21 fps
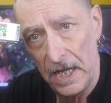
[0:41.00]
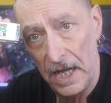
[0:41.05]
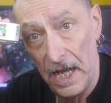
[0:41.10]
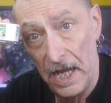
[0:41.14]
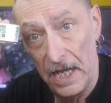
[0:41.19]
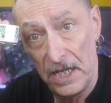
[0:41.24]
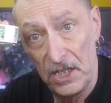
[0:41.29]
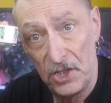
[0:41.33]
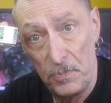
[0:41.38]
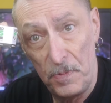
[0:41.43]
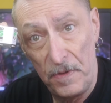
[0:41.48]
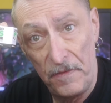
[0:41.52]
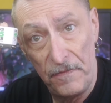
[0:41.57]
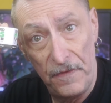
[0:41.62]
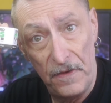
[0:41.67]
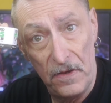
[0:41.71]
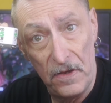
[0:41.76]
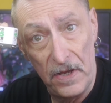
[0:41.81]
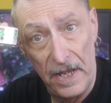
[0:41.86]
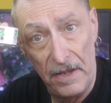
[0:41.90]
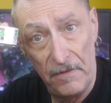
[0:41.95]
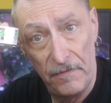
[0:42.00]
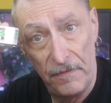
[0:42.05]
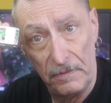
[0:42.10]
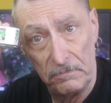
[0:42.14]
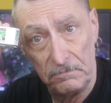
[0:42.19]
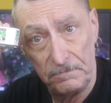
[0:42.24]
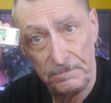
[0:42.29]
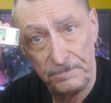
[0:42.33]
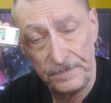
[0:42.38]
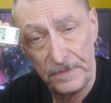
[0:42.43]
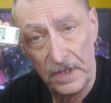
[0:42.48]
HP5,
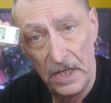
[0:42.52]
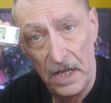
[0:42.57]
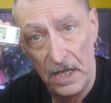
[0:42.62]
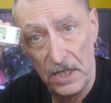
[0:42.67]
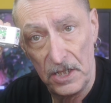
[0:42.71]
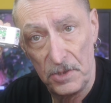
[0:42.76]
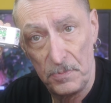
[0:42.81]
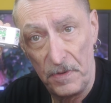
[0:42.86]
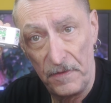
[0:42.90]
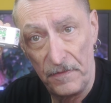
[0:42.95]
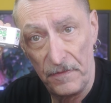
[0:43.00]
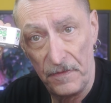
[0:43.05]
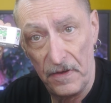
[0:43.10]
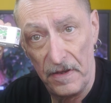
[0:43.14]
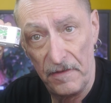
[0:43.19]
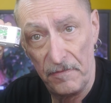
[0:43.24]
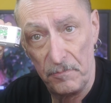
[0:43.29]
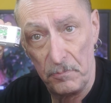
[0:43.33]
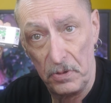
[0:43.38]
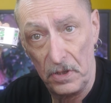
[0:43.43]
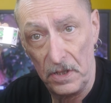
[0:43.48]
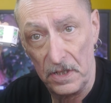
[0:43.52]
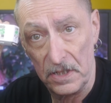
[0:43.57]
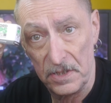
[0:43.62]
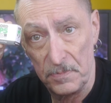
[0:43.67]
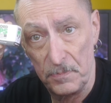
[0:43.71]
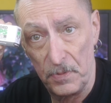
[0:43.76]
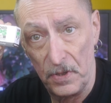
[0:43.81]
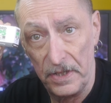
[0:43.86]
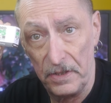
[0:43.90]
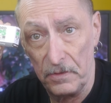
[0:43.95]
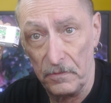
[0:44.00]
HP5 Plus
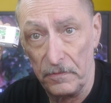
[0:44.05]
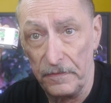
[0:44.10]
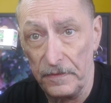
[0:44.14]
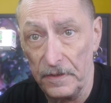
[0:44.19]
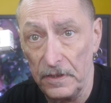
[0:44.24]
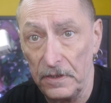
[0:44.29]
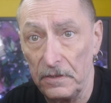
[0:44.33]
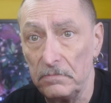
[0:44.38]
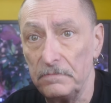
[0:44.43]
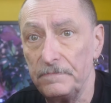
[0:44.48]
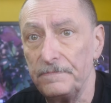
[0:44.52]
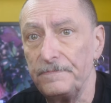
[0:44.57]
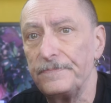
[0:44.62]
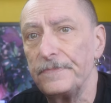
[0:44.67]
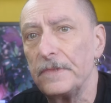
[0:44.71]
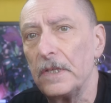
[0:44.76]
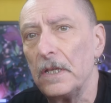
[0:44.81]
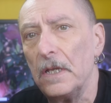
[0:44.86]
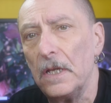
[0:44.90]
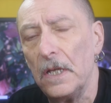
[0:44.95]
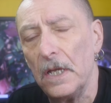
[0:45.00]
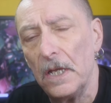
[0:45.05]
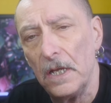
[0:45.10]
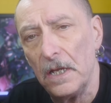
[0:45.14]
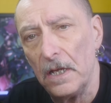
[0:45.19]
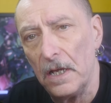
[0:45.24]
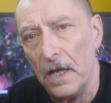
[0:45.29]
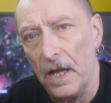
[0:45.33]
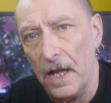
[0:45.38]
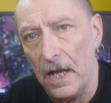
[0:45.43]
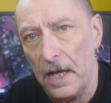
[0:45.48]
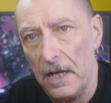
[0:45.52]
by Ilford.
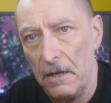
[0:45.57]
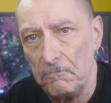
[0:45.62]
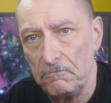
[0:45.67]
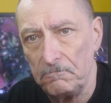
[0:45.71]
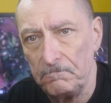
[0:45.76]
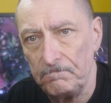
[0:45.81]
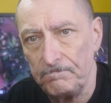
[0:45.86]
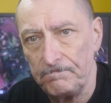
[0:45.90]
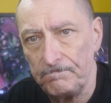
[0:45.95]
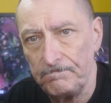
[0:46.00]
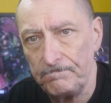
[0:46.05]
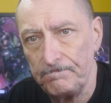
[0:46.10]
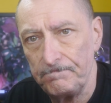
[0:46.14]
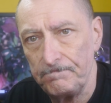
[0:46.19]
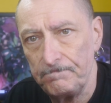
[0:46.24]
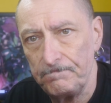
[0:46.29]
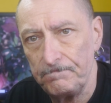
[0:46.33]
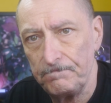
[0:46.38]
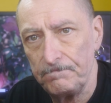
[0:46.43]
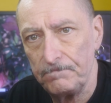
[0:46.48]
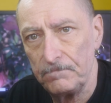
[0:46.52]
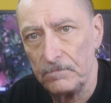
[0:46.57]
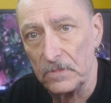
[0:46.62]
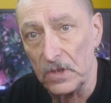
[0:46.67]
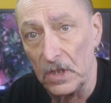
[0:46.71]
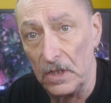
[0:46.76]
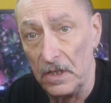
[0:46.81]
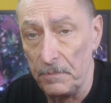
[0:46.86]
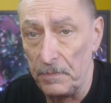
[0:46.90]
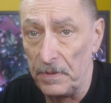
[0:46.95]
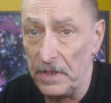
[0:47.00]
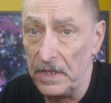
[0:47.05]
Though
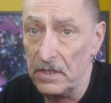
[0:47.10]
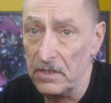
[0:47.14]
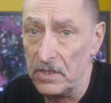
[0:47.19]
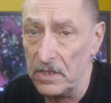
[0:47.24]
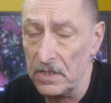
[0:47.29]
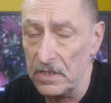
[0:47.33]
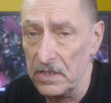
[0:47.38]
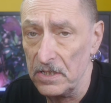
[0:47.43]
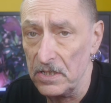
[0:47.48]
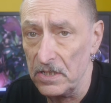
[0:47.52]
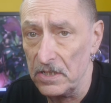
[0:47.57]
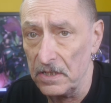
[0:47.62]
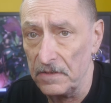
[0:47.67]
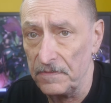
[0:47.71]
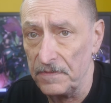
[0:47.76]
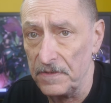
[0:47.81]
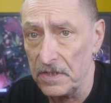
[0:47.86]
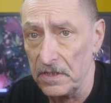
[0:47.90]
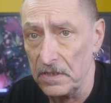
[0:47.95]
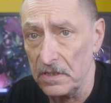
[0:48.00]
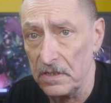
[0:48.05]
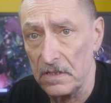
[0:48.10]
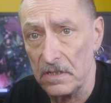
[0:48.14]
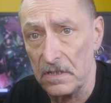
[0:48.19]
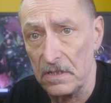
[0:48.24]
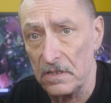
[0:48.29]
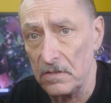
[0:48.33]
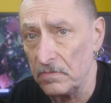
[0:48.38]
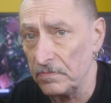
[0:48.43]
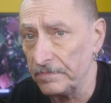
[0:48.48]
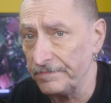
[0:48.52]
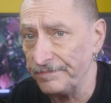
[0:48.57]
I've been using this stuff
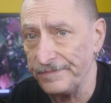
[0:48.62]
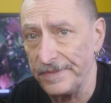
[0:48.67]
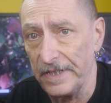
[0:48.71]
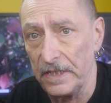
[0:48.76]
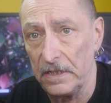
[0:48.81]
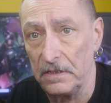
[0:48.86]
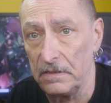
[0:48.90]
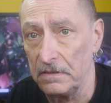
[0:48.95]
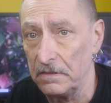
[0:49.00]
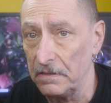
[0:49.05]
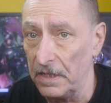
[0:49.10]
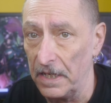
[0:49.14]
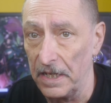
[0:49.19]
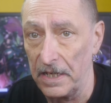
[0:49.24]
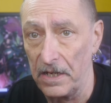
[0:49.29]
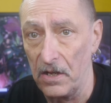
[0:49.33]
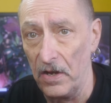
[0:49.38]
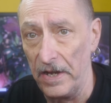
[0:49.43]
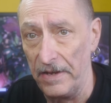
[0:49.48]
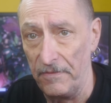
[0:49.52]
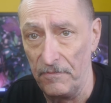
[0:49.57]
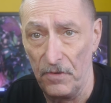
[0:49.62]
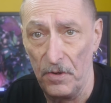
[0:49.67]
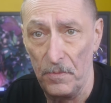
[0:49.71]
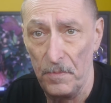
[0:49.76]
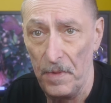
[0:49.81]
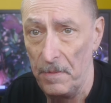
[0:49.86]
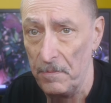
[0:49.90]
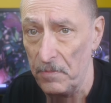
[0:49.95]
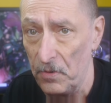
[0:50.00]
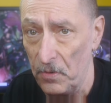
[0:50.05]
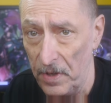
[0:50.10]
since, I can't even
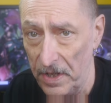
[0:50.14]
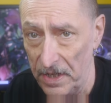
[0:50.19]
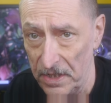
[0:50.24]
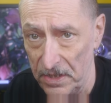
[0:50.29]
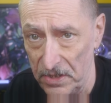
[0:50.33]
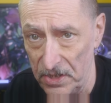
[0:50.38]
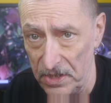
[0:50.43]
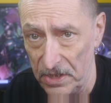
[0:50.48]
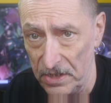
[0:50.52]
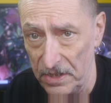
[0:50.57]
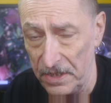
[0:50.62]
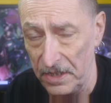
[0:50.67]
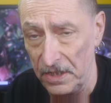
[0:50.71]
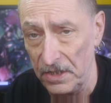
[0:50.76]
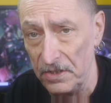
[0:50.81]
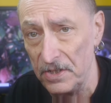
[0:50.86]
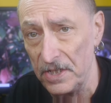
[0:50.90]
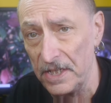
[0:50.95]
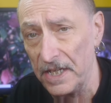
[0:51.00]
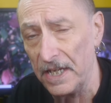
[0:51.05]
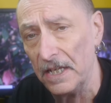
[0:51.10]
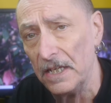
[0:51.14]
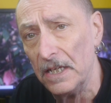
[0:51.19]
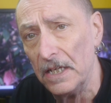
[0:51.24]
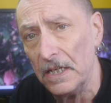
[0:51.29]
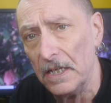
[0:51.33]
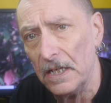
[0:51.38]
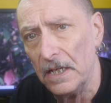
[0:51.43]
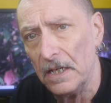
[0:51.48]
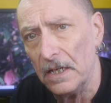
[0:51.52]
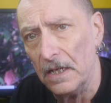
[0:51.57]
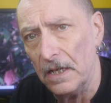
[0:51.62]
remember when I started using it.
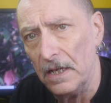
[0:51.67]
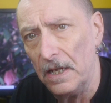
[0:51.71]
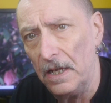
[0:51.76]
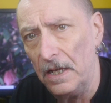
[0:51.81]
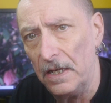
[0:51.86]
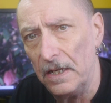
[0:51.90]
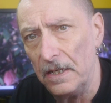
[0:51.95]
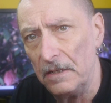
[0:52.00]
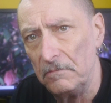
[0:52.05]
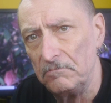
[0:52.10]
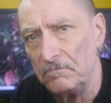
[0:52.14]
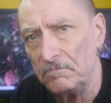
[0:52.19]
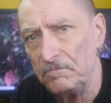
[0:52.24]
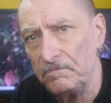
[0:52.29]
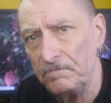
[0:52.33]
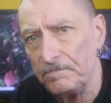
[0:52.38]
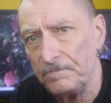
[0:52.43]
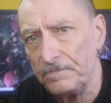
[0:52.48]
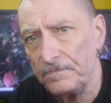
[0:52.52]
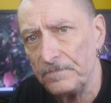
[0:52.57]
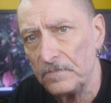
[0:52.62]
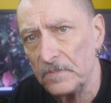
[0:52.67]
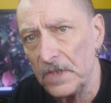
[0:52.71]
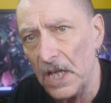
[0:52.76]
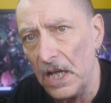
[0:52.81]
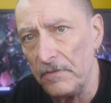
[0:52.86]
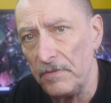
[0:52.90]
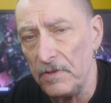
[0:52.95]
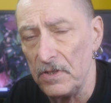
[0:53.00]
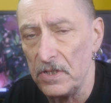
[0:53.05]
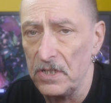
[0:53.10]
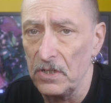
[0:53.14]

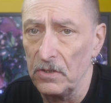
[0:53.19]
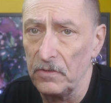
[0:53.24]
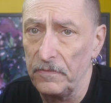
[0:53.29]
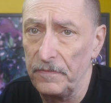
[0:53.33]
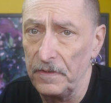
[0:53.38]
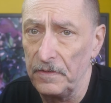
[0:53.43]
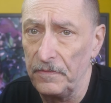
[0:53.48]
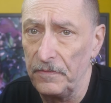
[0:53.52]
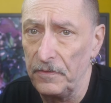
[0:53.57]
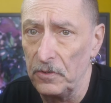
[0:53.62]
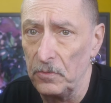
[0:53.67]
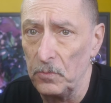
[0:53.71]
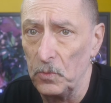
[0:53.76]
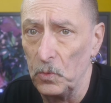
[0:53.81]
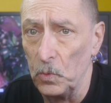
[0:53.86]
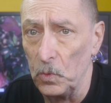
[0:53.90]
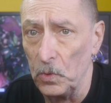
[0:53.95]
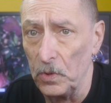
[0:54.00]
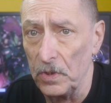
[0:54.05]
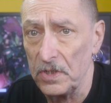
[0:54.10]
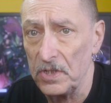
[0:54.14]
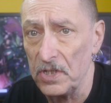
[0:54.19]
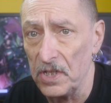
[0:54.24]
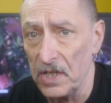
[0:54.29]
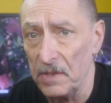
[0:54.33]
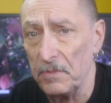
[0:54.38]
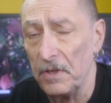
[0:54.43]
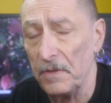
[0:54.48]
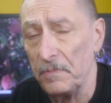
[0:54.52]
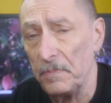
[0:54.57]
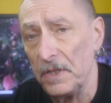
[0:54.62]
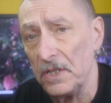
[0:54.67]
I've used Ilford film all the time.
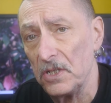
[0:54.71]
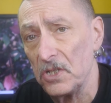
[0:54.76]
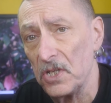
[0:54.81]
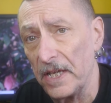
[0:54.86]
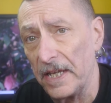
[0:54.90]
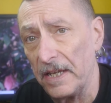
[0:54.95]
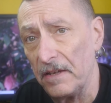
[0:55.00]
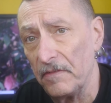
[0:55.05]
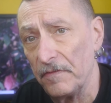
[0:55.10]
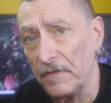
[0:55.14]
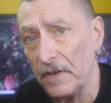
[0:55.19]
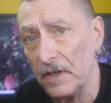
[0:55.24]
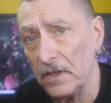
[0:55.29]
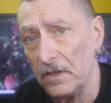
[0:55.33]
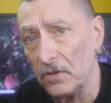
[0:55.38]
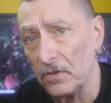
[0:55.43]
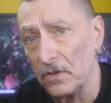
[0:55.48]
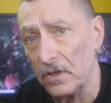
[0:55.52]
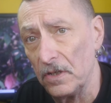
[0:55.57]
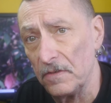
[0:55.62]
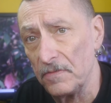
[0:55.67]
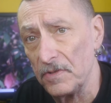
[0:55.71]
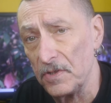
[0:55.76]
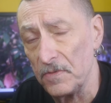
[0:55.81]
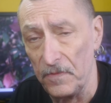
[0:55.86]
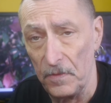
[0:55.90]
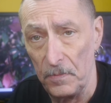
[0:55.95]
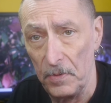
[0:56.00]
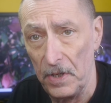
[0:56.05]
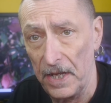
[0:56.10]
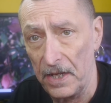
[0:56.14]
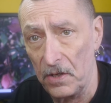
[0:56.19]
I've been taking photographs for
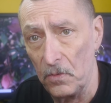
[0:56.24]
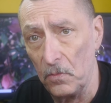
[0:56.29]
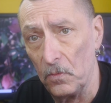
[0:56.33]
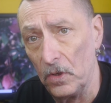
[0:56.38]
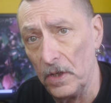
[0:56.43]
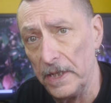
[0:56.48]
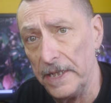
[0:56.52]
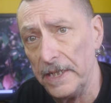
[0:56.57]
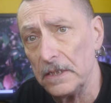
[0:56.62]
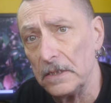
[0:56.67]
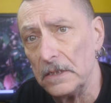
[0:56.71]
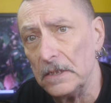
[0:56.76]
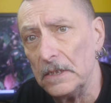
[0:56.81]
black and white.